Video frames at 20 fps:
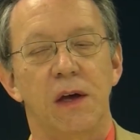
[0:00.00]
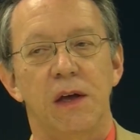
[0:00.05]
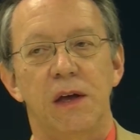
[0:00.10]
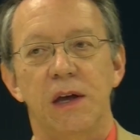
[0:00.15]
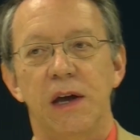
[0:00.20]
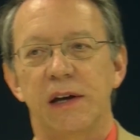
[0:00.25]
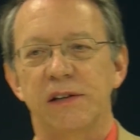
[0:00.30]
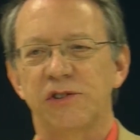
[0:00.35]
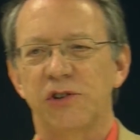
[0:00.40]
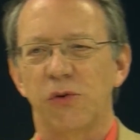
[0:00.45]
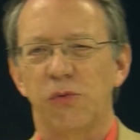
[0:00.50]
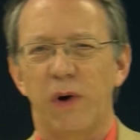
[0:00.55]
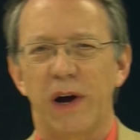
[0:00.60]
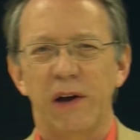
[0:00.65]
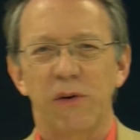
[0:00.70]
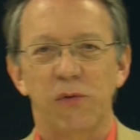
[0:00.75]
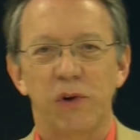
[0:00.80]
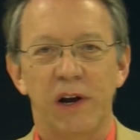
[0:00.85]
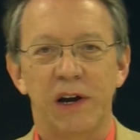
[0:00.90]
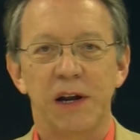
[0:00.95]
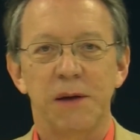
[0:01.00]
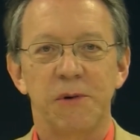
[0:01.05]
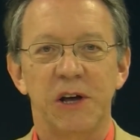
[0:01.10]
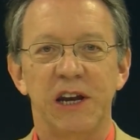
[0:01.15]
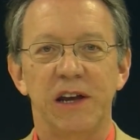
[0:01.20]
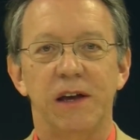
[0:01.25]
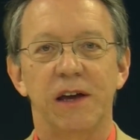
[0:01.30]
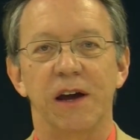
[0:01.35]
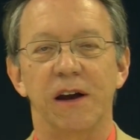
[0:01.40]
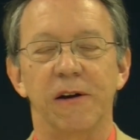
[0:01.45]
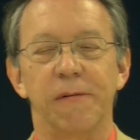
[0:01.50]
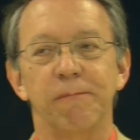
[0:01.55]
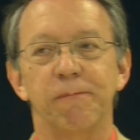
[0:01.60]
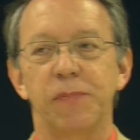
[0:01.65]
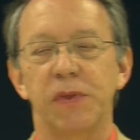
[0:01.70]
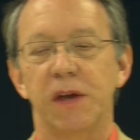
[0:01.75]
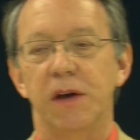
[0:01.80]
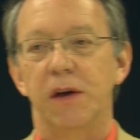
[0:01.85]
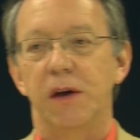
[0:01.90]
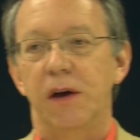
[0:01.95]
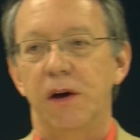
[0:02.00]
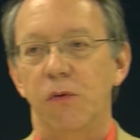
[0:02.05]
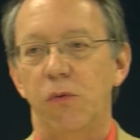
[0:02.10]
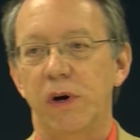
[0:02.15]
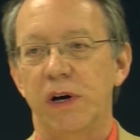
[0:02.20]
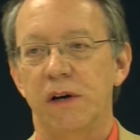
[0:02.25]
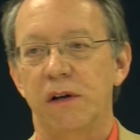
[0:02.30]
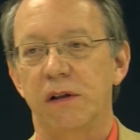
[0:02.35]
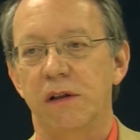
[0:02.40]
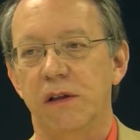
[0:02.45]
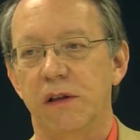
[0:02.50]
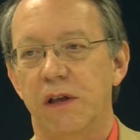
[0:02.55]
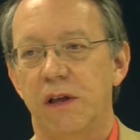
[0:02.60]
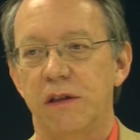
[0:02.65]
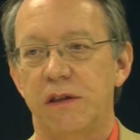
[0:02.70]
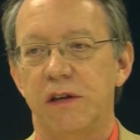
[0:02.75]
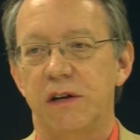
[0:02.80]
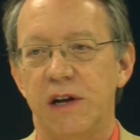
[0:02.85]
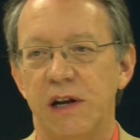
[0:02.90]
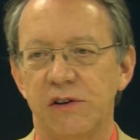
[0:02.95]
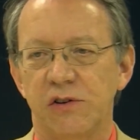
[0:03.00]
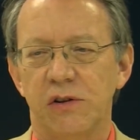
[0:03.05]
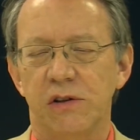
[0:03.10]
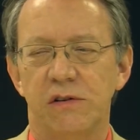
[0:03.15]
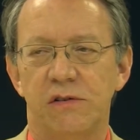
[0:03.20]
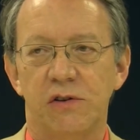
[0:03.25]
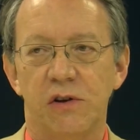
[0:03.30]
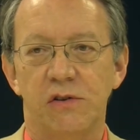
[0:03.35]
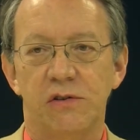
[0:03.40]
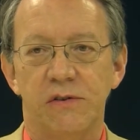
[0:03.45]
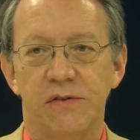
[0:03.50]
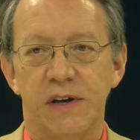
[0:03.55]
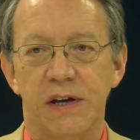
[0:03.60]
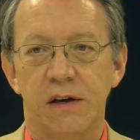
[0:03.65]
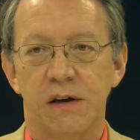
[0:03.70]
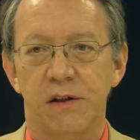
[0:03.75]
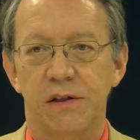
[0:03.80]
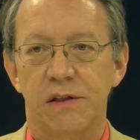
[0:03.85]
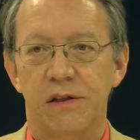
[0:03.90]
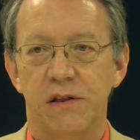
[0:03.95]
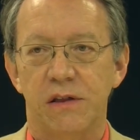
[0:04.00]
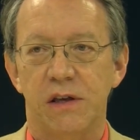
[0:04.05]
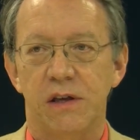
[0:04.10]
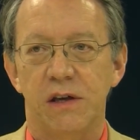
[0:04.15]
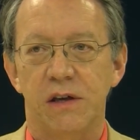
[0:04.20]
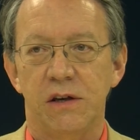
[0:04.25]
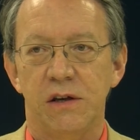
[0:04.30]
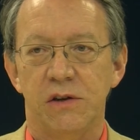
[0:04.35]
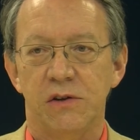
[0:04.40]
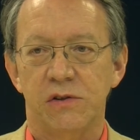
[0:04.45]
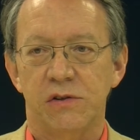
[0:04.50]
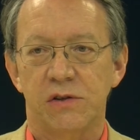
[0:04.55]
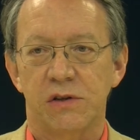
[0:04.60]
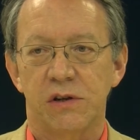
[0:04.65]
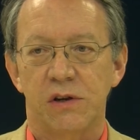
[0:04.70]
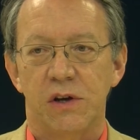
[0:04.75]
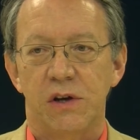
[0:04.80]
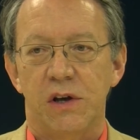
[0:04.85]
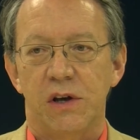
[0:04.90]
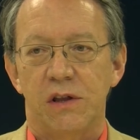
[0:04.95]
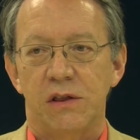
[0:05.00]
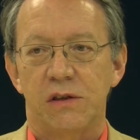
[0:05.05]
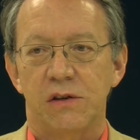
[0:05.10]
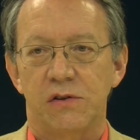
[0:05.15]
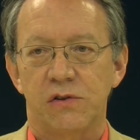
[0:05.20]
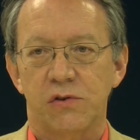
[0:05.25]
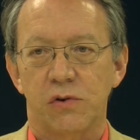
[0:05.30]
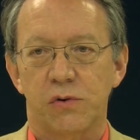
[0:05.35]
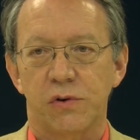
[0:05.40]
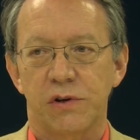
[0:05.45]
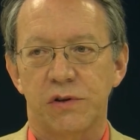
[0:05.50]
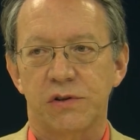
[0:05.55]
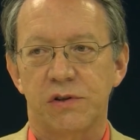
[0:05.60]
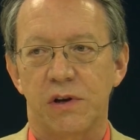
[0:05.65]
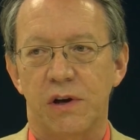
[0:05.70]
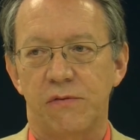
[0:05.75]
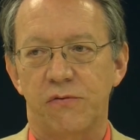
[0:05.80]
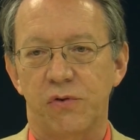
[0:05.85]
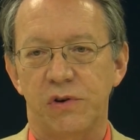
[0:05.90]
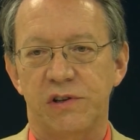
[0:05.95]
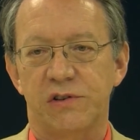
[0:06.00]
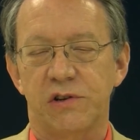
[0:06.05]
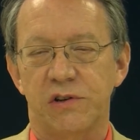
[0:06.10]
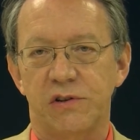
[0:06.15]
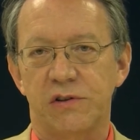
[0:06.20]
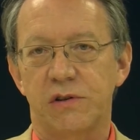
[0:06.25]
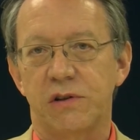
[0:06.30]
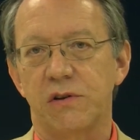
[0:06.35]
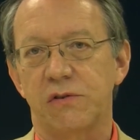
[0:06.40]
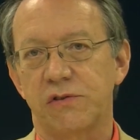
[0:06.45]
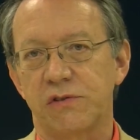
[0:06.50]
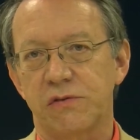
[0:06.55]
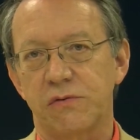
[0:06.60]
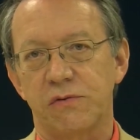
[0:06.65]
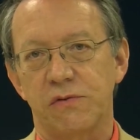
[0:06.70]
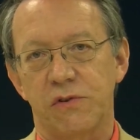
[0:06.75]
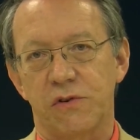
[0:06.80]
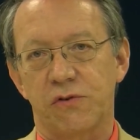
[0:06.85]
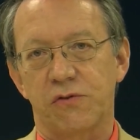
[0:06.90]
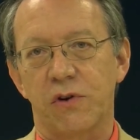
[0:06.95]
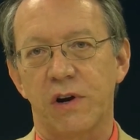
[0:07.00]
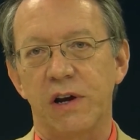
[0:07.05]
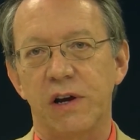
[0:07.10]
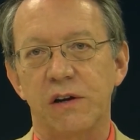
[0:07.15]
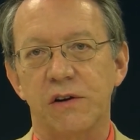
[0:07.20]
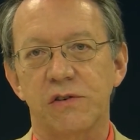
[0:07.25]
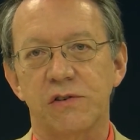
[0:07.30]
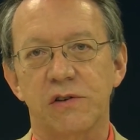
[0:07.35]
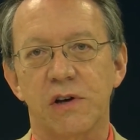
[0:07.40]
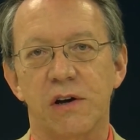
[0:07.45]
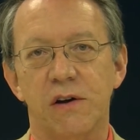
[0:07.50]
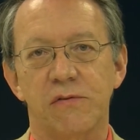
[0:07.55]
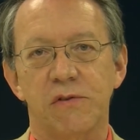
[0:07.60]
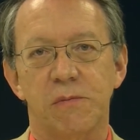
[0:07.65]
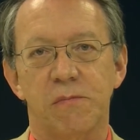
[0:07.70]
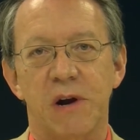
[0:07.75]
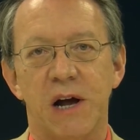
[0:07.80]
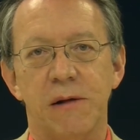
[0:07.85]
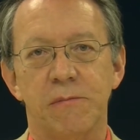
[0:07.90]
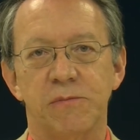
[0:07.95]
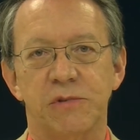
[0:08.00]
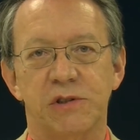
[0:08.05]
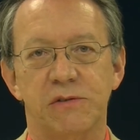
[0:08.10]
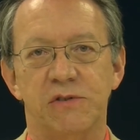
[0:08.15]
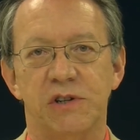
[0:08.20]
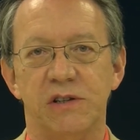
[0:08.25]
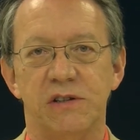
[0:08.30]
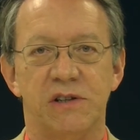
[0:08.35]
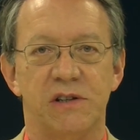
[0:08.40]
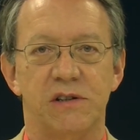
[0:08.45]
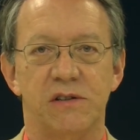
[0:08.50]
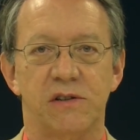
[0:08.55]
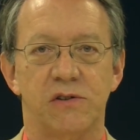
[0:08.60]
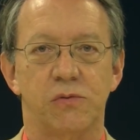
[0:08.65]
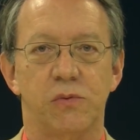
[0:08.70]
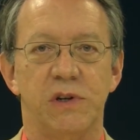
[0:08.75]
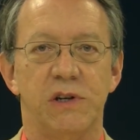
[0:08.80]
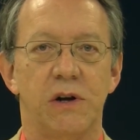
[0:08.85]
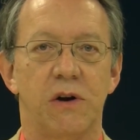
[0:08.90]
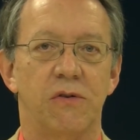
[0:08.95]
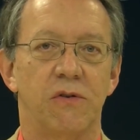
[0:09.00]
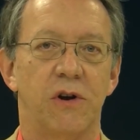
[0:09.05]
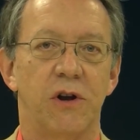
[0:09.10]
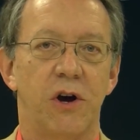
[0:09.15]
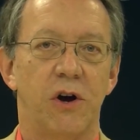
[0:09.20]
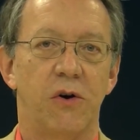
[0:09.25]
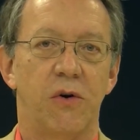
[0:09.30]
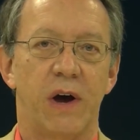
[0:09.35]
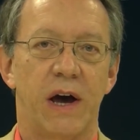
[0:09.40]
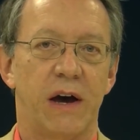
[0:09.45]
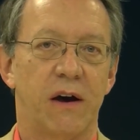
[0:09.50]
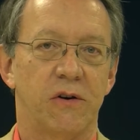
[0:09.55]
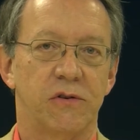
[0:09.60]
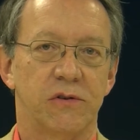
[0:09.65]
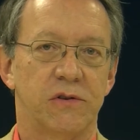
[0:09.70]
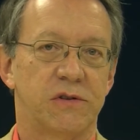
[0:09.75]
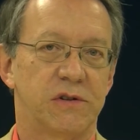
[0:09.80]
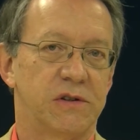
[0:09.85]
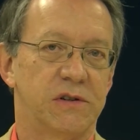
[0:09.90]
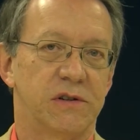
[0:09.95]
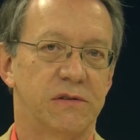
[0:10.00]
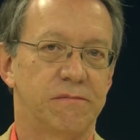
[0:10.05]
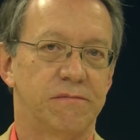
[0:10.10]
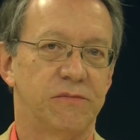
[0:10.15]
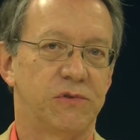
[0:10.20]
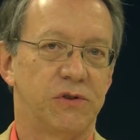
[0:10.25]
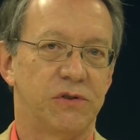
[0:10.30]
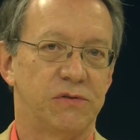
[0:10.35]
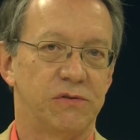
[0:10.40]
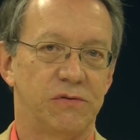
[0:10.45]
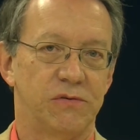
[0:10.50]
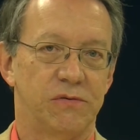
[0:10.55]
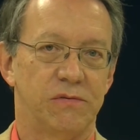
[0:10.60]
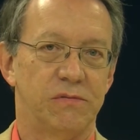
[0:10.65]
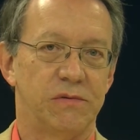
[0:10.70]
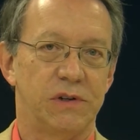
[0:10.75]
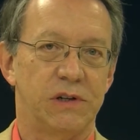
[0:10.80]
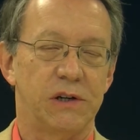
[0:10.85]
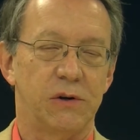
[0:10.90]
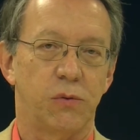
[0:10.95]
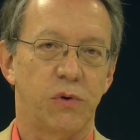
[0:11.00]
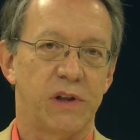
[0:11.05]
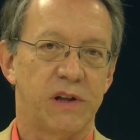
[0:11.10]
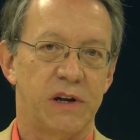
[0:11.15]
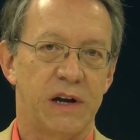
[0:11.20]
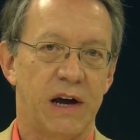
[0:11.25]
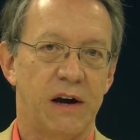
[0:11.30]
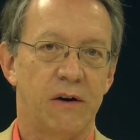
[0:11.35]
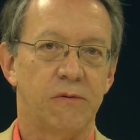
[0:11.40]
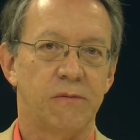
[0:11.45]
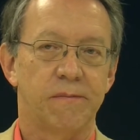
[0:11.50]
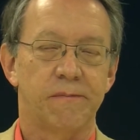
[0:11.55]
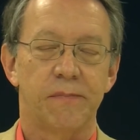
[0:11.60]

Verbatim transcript: Yeah, so why would anybody care? Well, the National Institutes of Health is the source of research that's trying to solve the problems of diseases we don't know how to, to deal with now.